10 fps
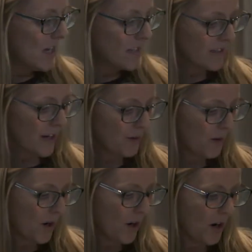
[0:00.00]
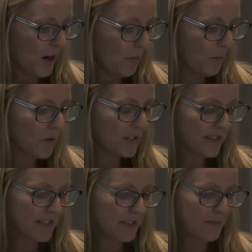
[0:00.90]
So what
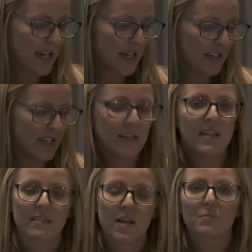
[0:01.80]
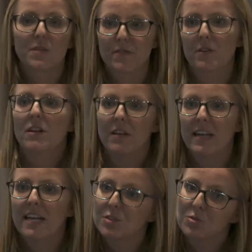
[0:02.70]
does this mean in terms of
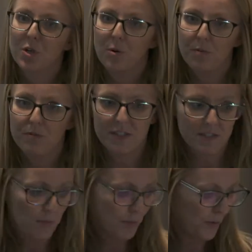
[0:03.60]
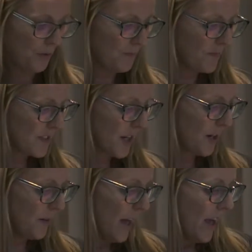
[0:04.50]
an actual job, for example?
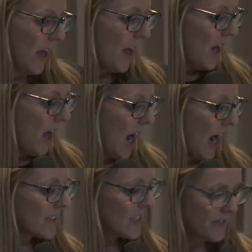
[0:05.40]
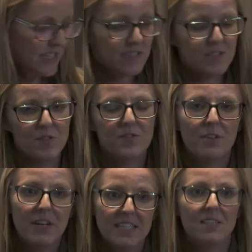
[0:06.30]
So as I've said, sort of
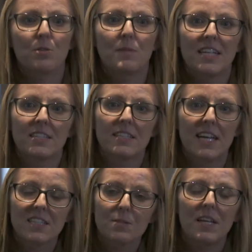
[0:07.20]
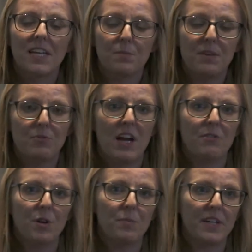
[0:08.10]
direct discrimination tends to be a little bit
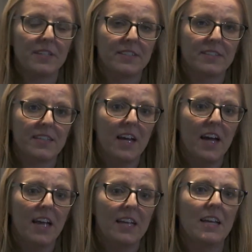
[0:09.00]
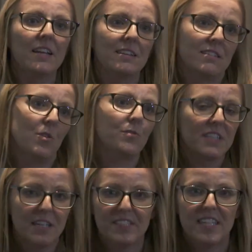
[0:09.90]
rarer because it's
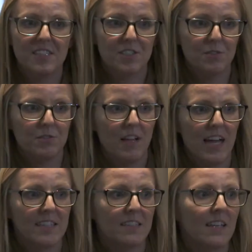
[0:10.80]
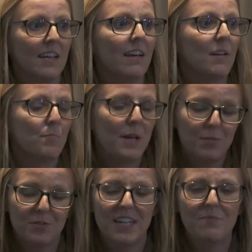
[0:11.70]
often evidential, and
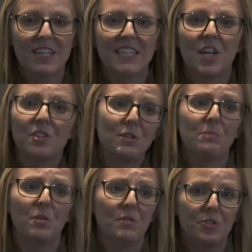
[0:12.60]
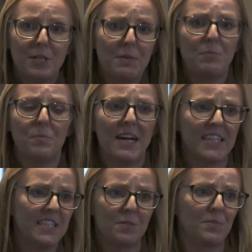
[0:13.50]
people generally don't treat people
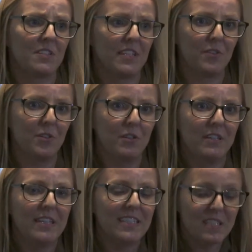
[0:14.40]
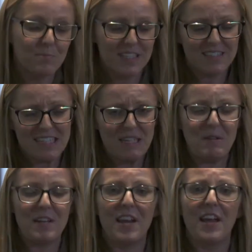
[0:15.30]
badly just because they've got a disability,
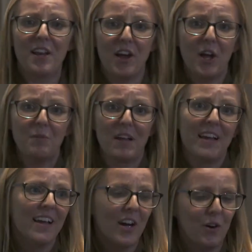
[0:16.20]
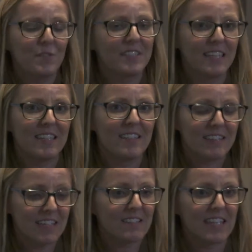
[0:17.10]
and I hope often
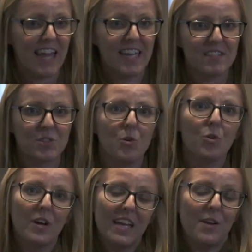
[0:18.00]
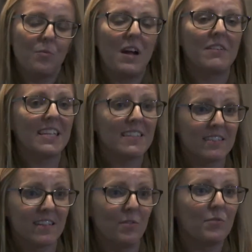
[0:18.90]
that's the case, or where it
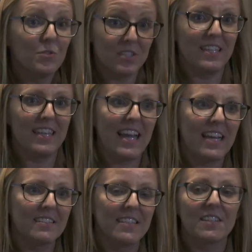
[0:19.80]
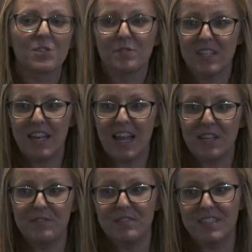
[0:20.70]
is unfortunately the case, then there's often a
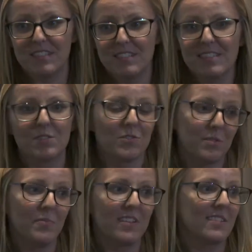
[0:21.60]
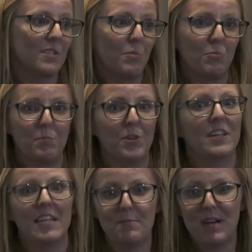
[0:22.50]
lack of evidence. It's not something that someone would put
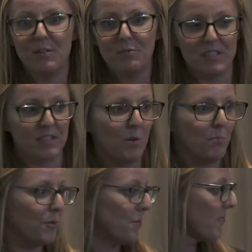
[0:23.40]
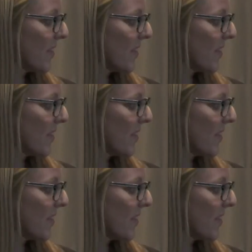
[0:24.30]
in an email, for example.